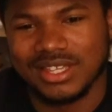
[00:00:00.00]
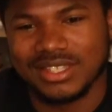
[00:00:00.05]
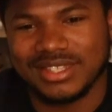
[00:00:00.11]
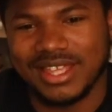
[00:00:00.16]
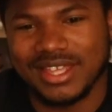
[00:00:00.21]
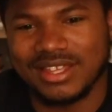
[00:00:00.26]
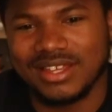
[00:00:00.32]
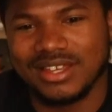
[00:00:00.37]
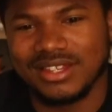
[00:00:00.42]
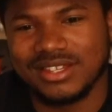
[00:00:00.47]

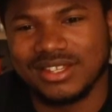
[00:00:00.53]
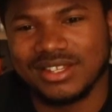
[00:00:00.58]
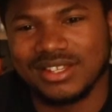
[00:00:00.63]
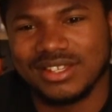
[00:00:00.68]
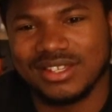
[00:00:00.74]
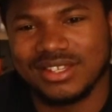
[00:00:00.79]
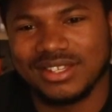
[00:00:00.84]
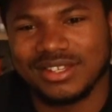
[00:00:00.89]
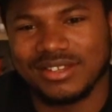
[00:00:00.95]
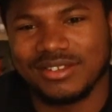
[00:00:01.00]

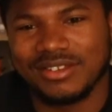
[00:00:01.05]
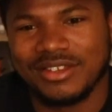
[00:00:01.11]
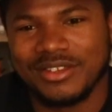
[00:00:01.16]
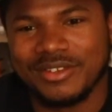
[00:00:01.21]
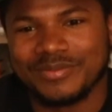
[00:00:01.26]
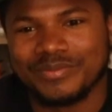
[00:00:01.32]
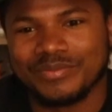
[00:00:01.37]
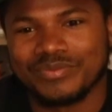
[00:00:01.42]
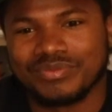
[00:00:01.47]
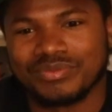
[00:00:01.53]

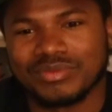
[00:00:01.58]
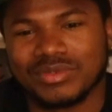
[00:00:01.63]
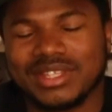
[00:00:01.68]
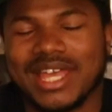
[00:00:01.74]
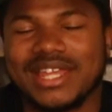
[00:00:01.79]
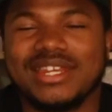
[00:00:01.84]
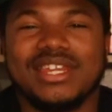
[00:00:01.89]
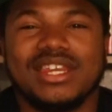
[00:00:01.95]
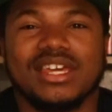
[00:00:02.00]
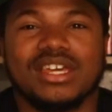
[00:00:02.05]

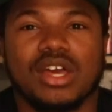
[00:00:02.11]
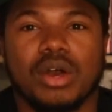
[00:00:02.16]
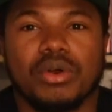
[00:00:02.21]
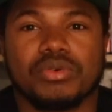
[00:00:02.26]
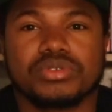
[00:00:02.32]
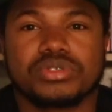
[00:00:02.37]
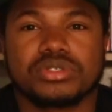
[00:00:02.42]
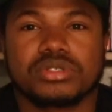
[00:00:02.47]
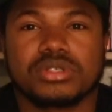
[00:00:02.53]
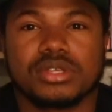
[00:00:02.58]
They needed
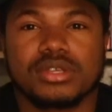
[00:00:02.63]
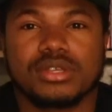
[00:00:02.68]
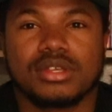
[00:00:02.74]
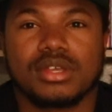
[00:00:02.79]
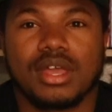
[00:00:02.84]
Ghost.